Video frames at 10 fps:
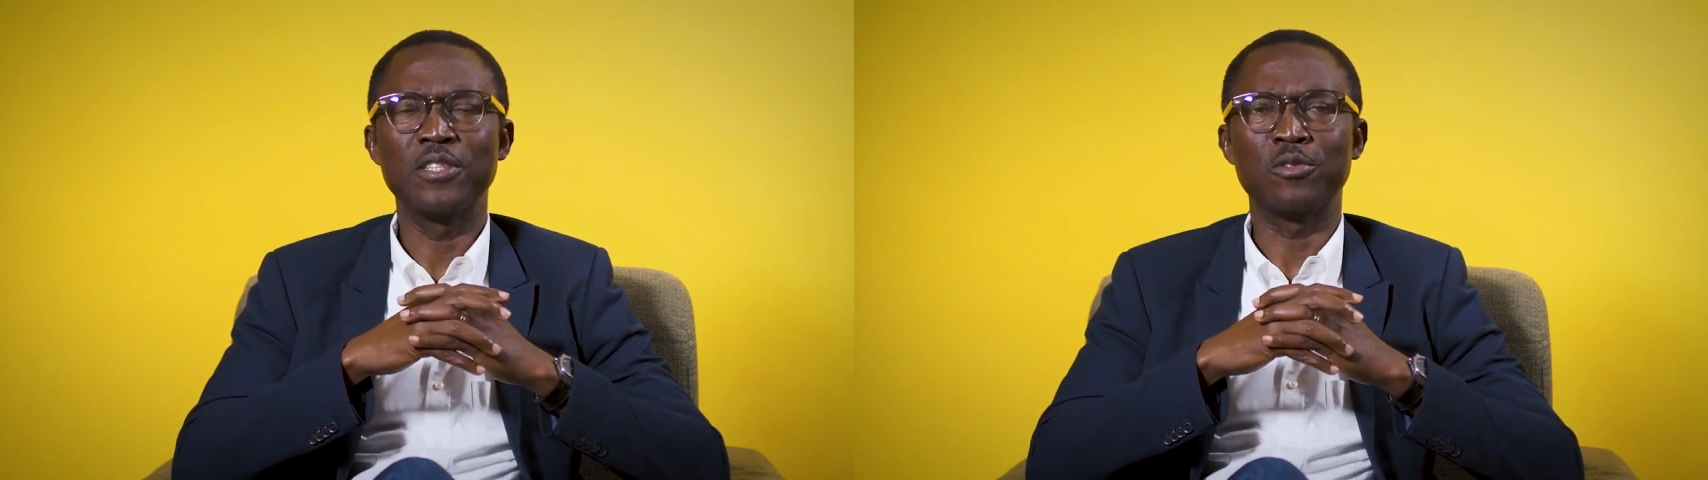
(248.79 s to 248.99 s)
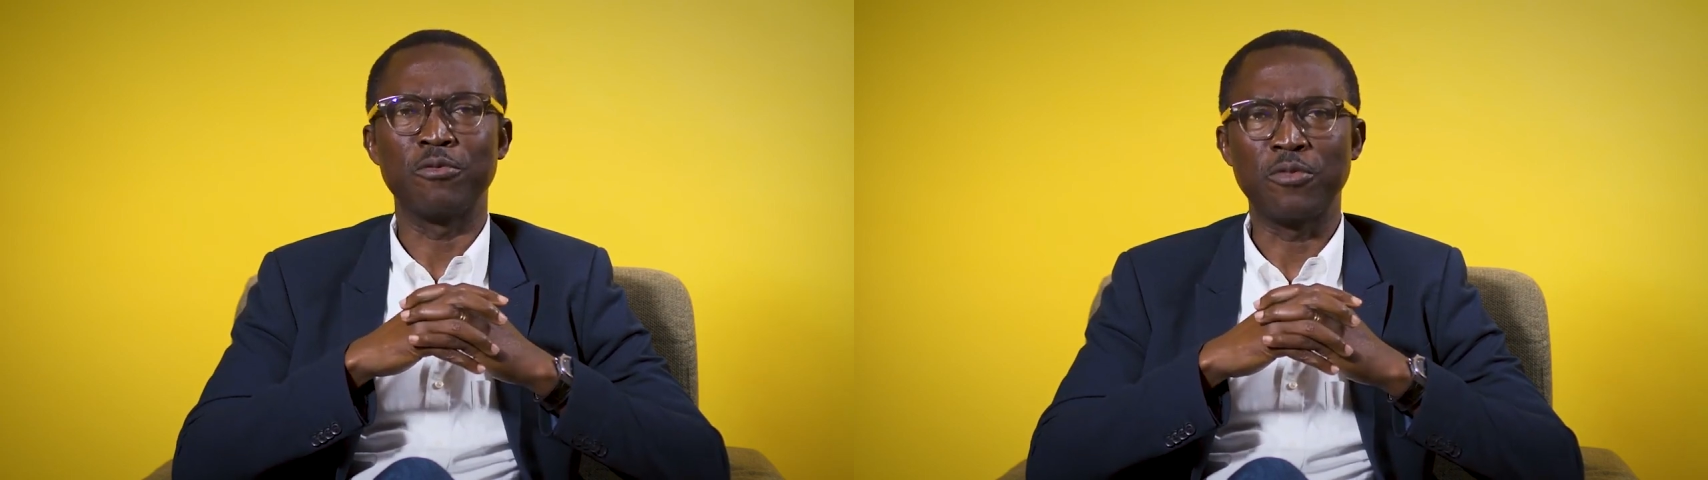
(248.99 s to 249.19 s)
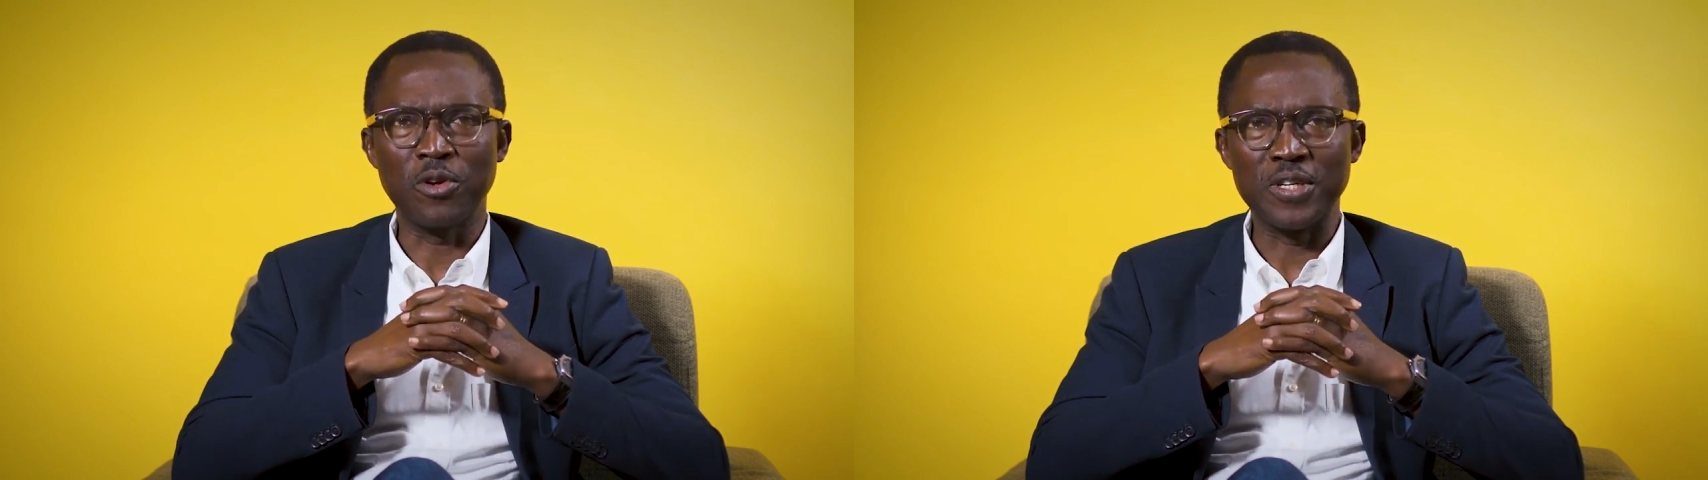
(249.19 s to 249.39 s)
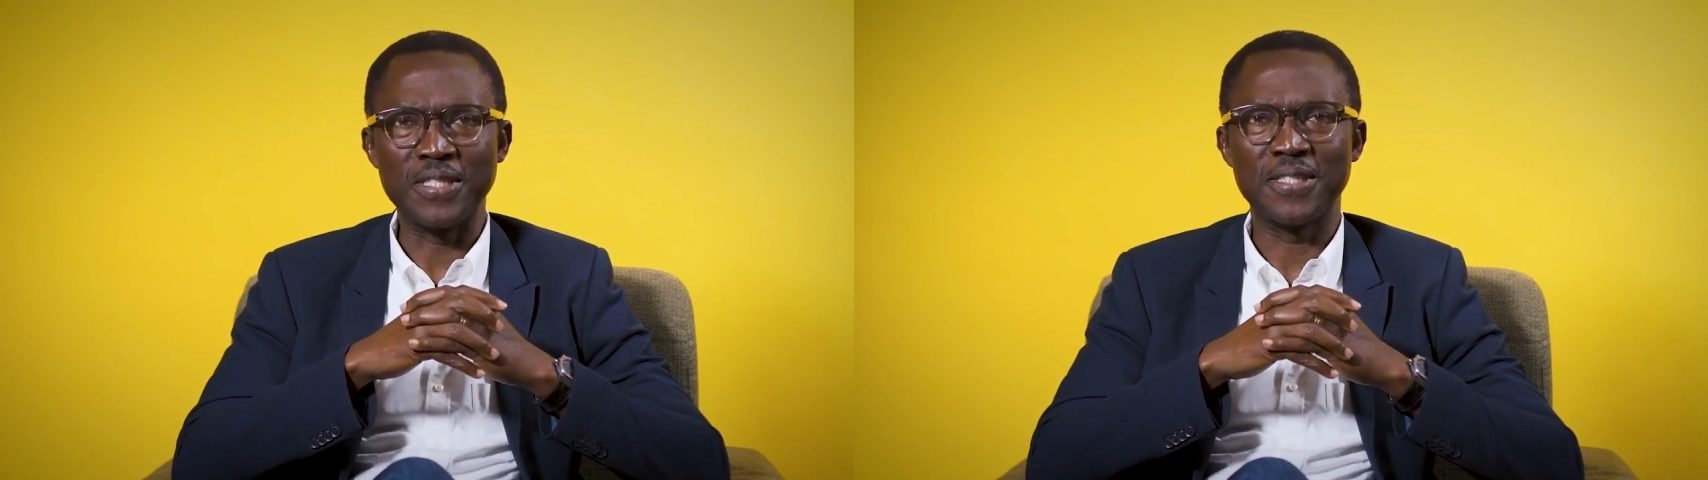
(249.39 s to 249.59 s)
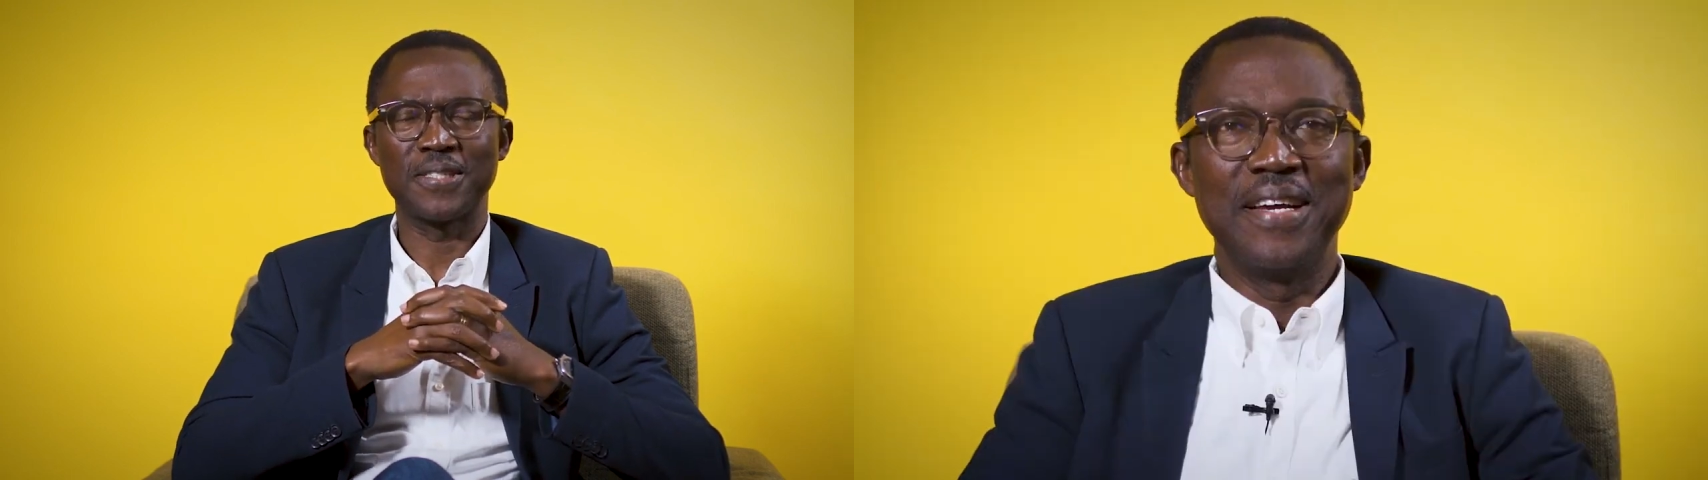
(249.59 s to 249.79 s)
to flourish.
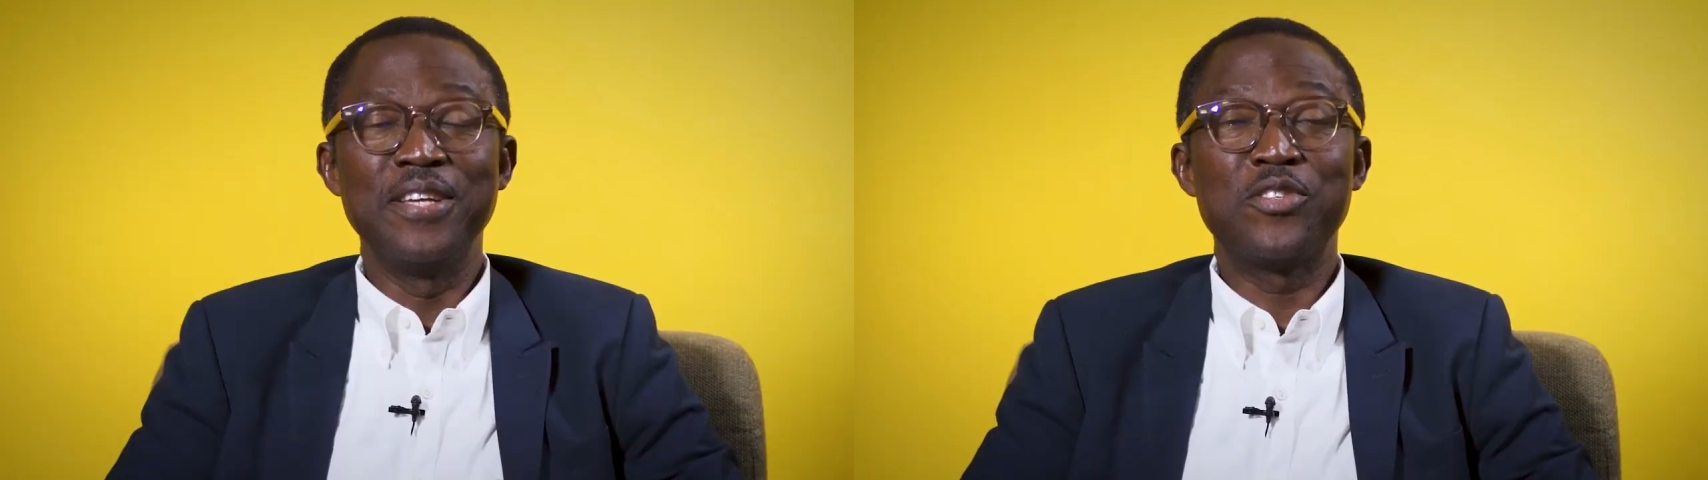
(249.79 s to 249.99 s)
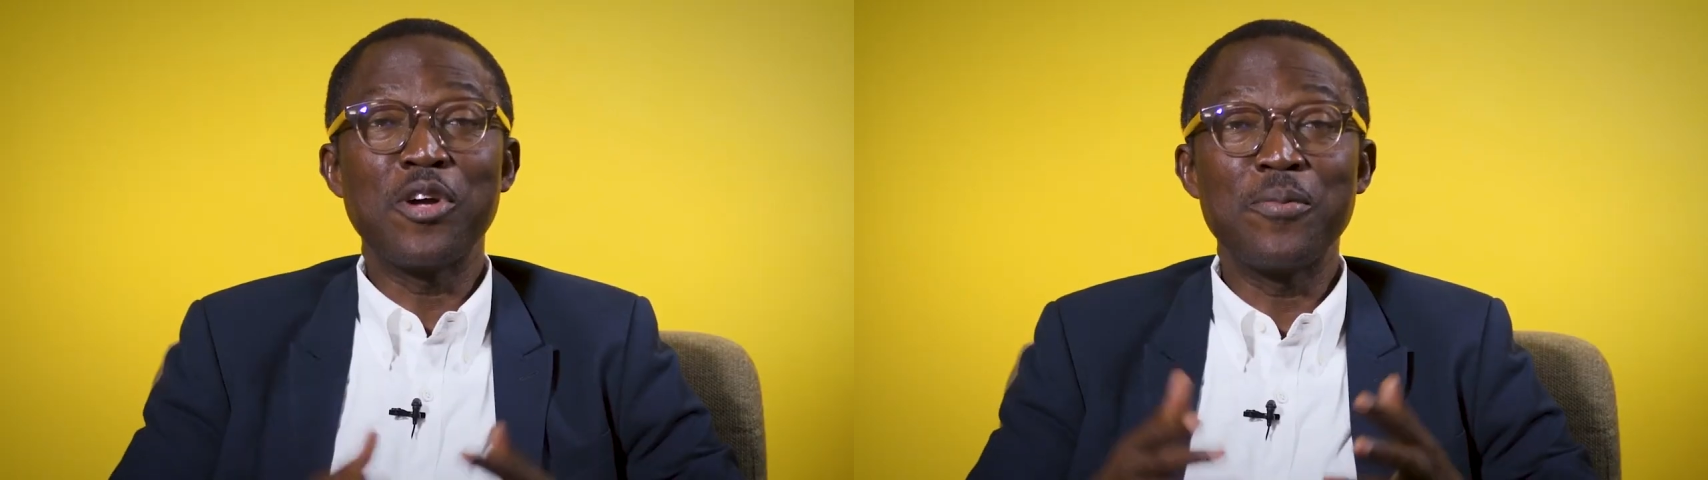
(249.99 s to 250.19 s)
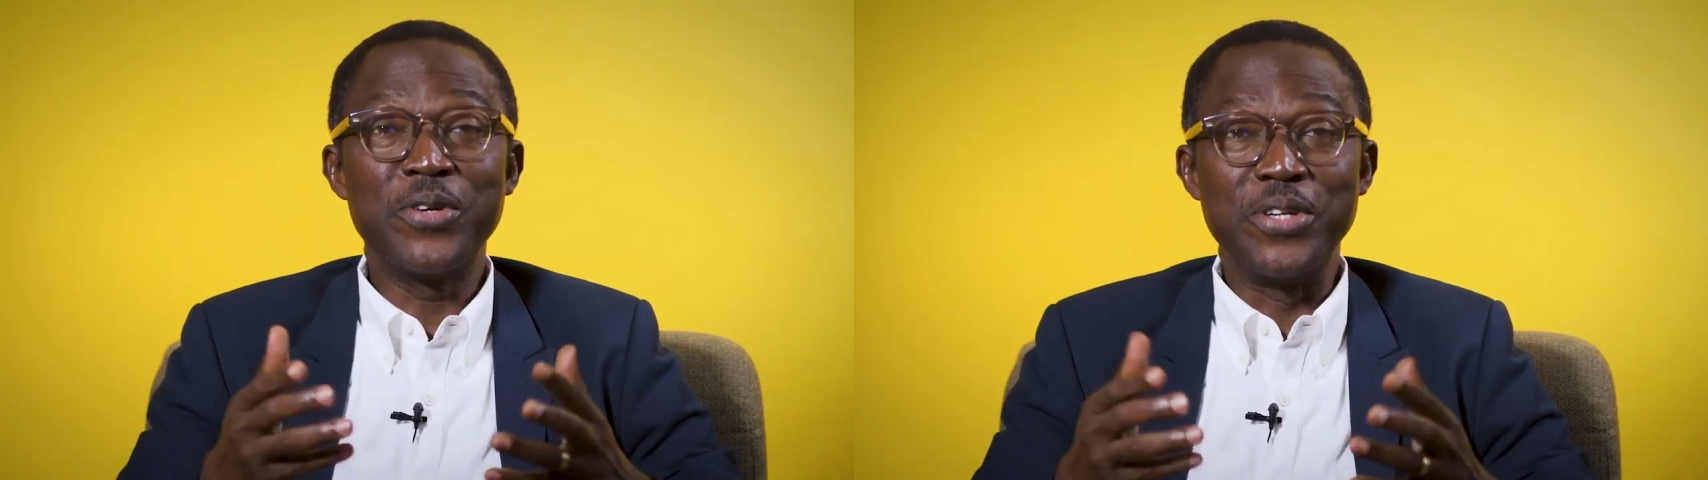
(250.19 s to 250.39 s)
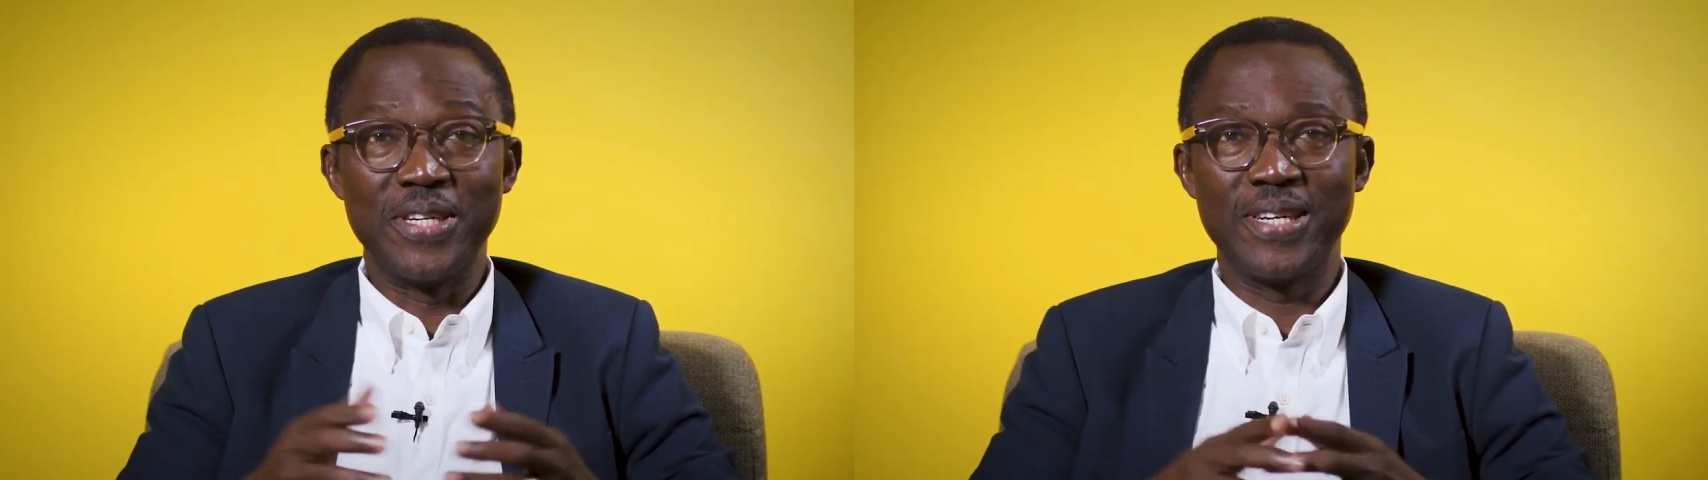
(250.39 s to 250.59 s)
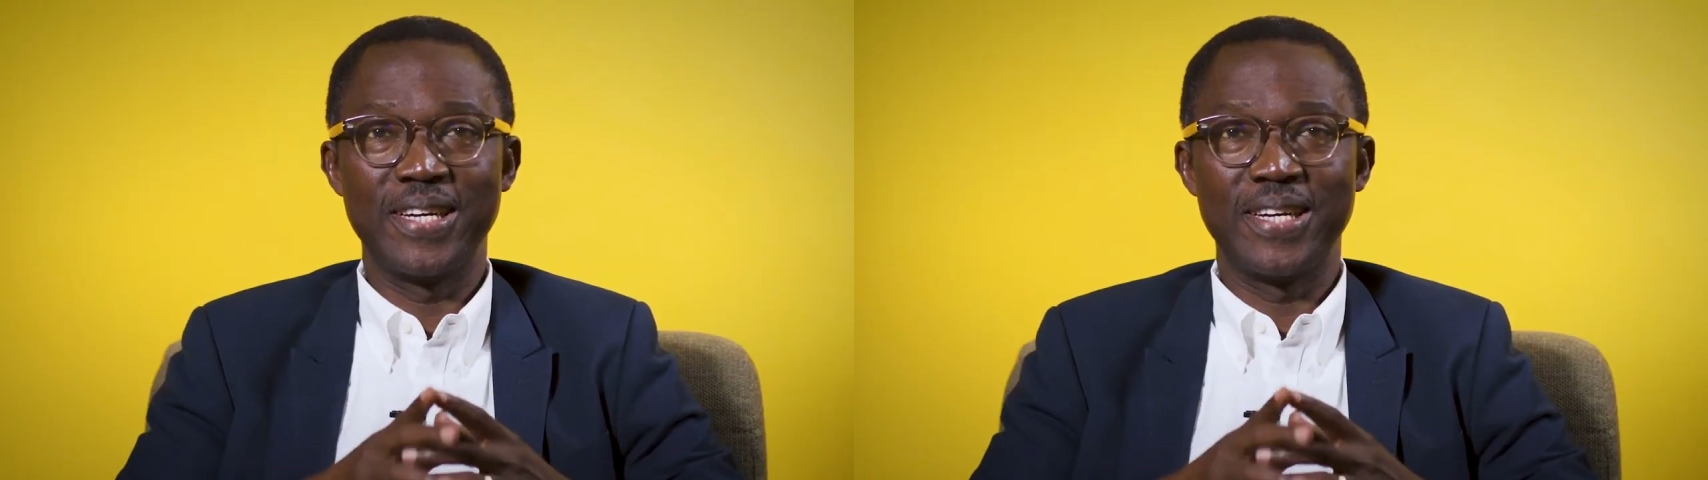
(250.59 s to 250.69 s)
In summary,